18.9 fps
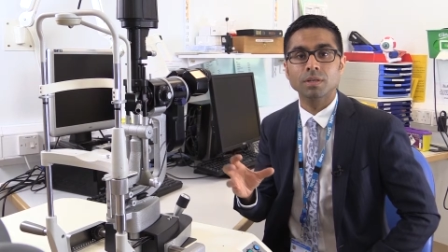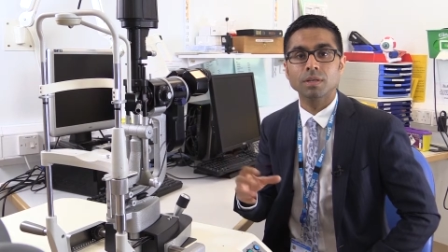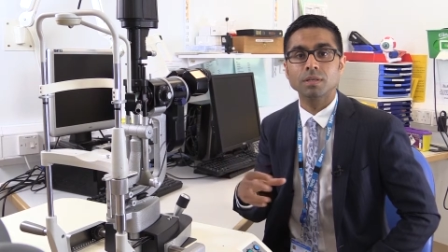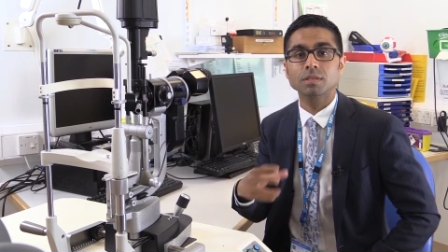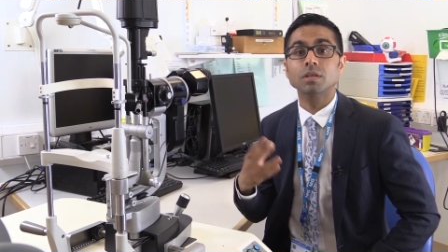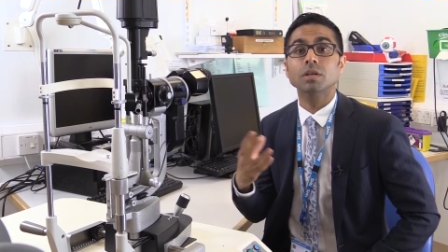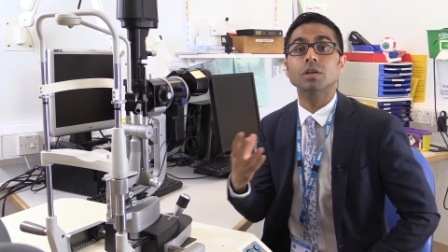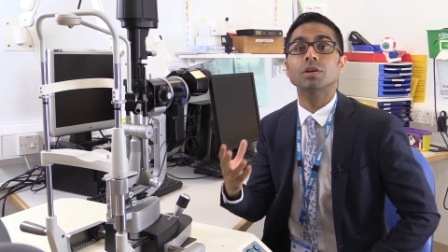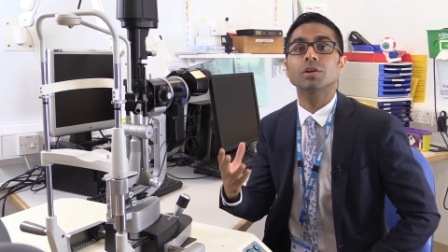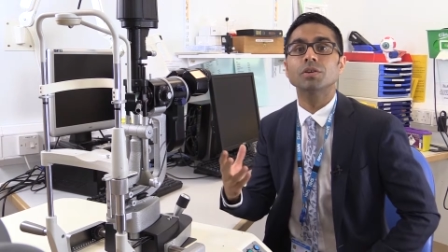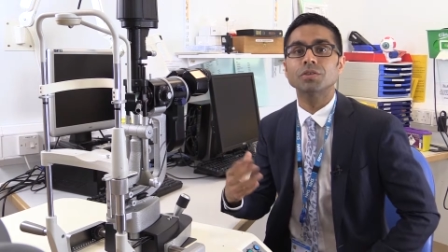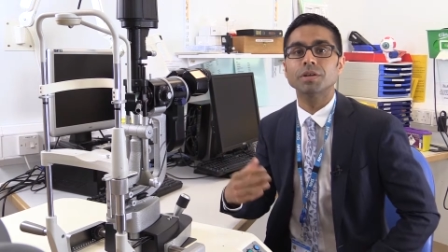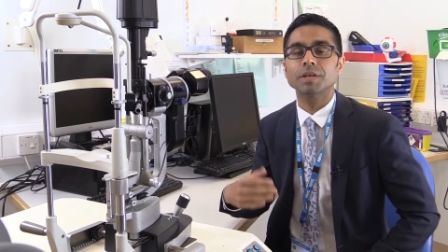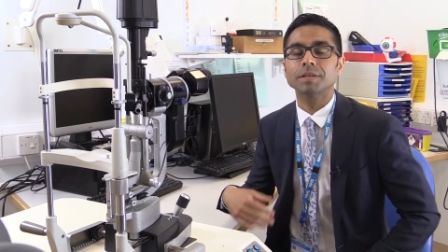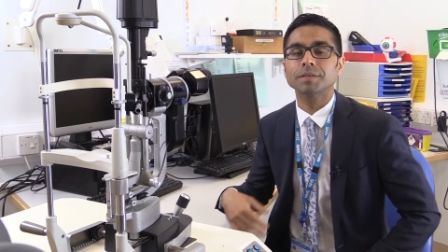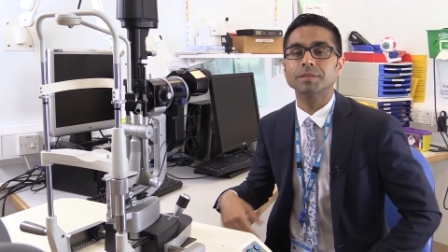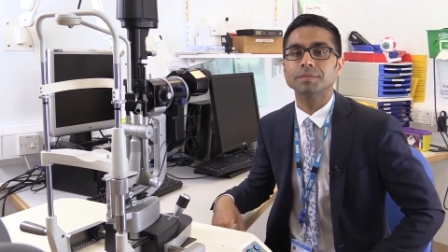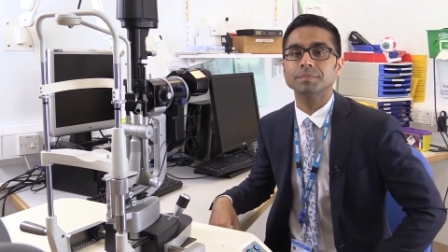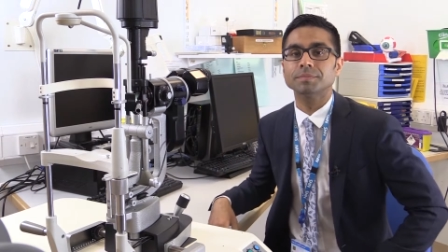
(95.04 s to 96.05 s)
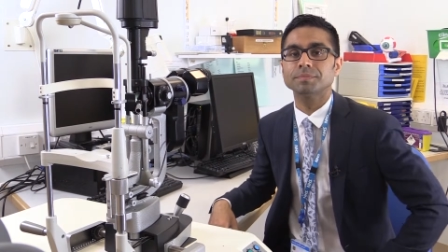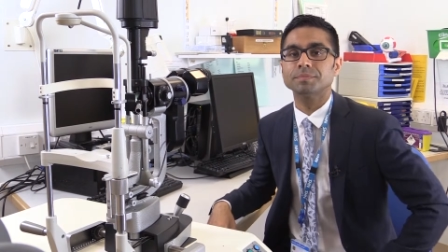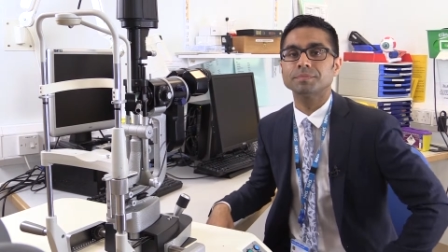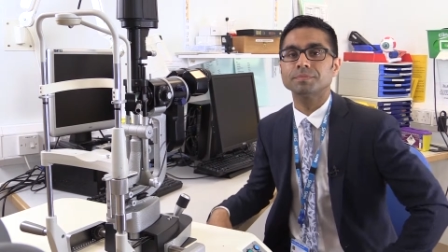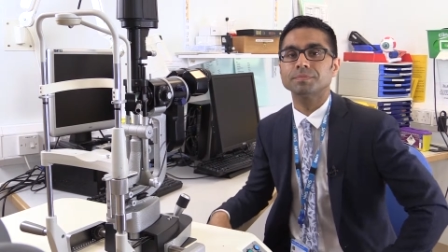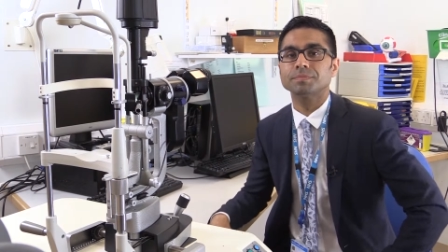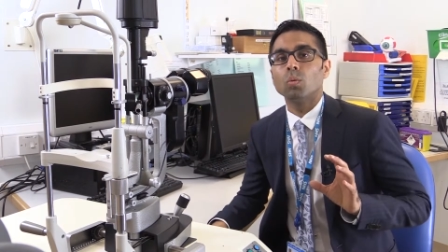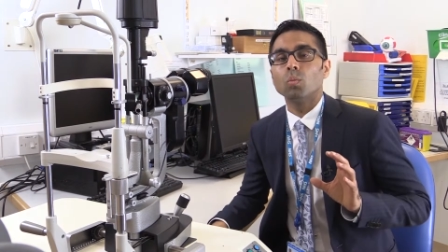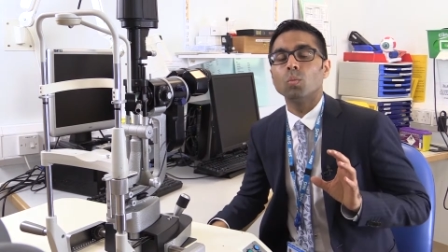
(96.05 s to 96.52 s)
is occurring.
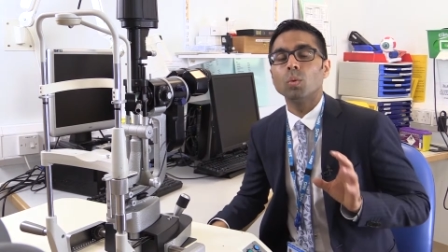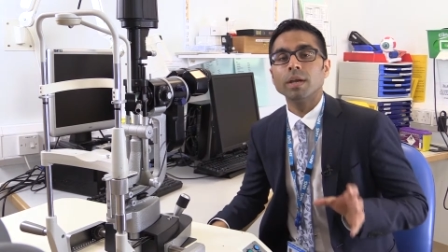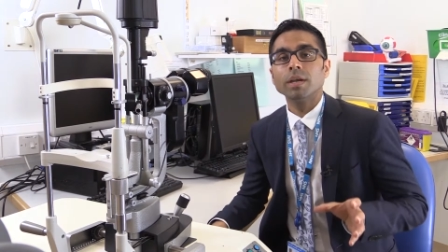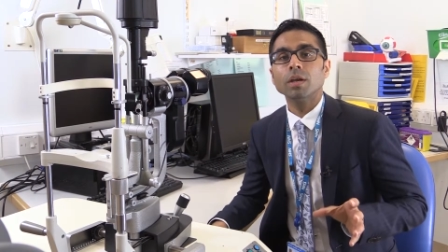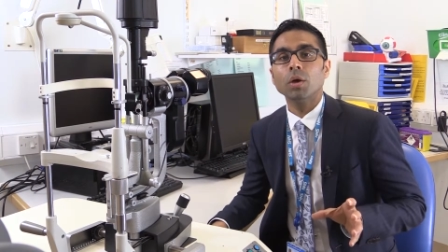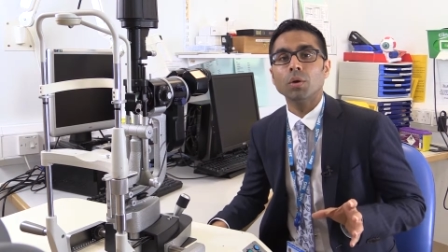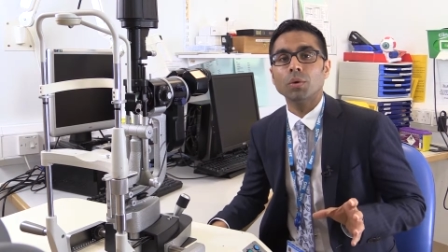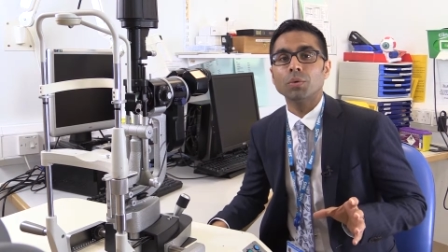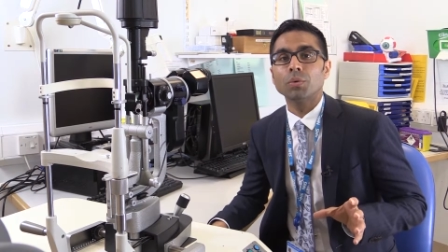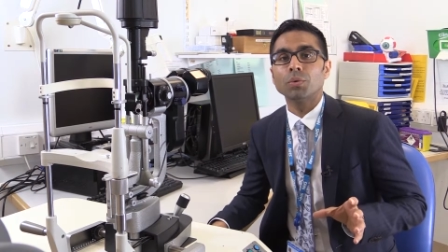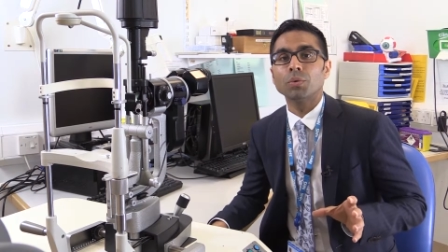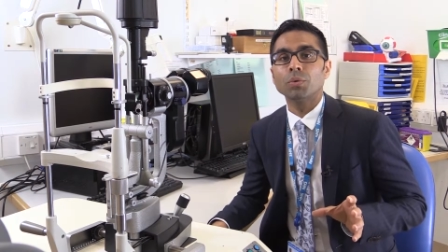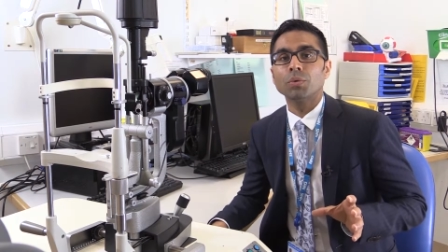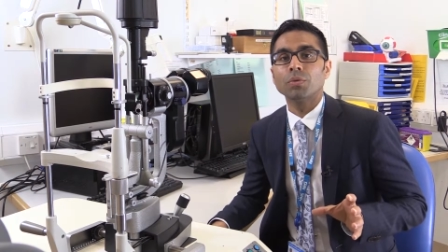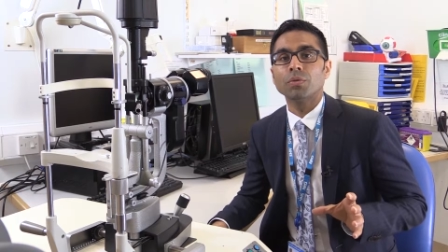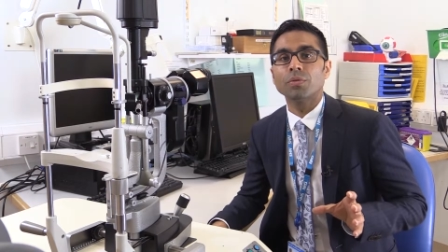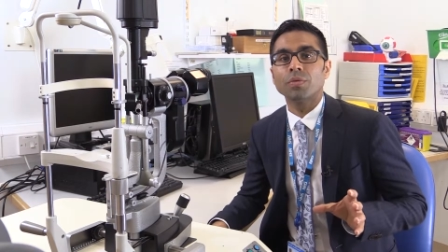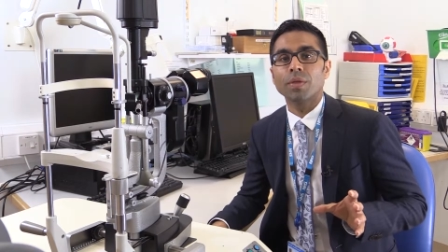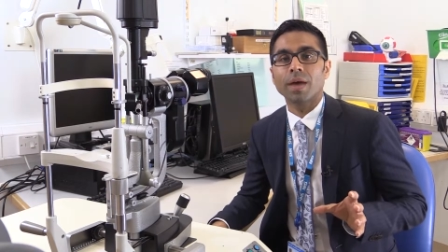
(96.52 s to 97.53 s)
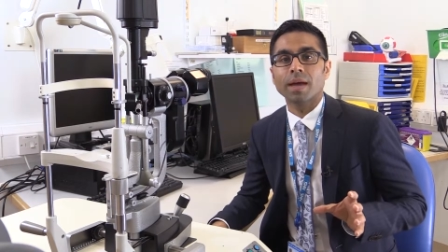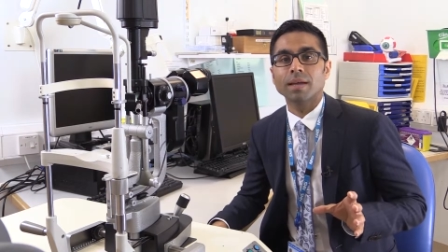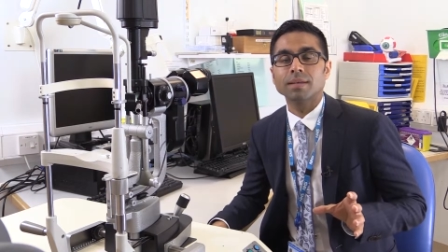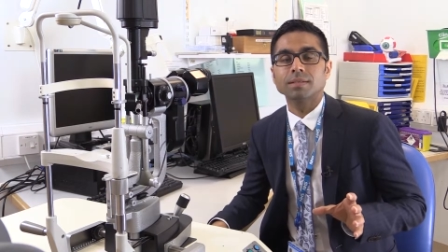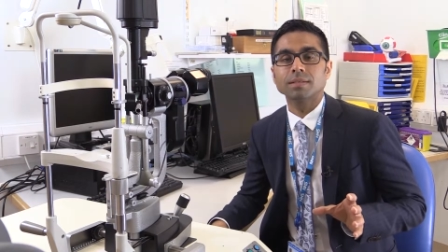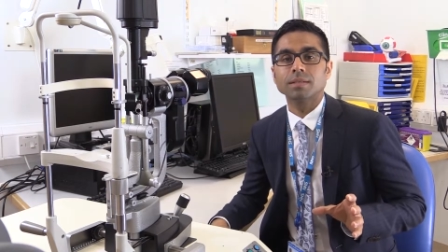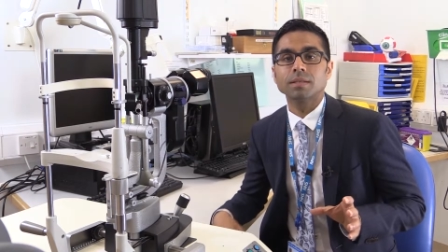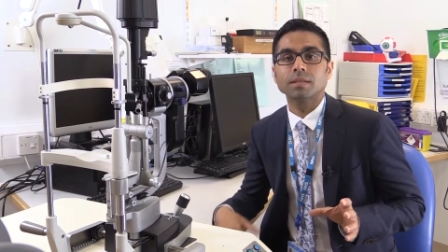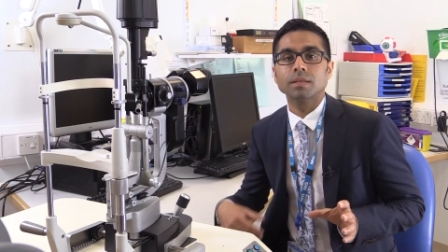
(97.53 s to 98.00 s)
We know
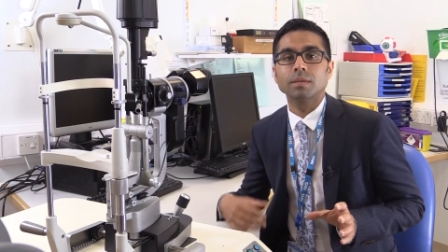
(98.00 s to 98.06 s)
that